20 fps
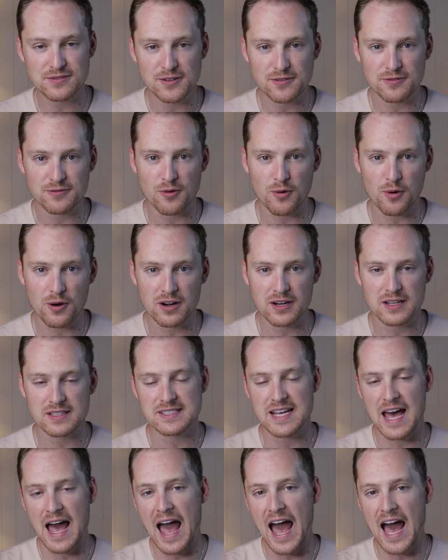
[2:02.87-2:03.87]
foot forward
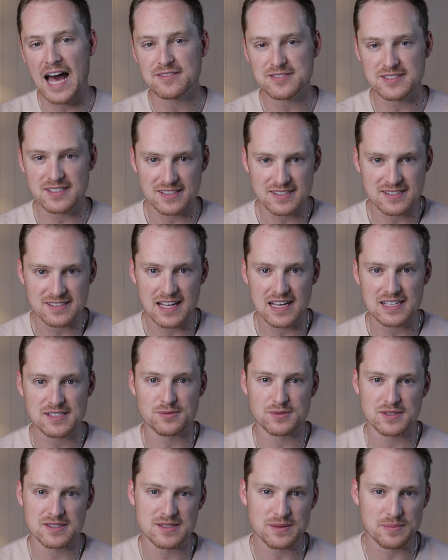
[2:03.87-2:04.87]
to have success
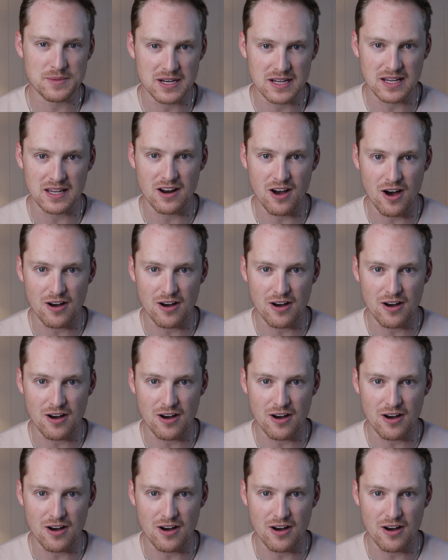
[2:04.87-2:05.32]
when submitting an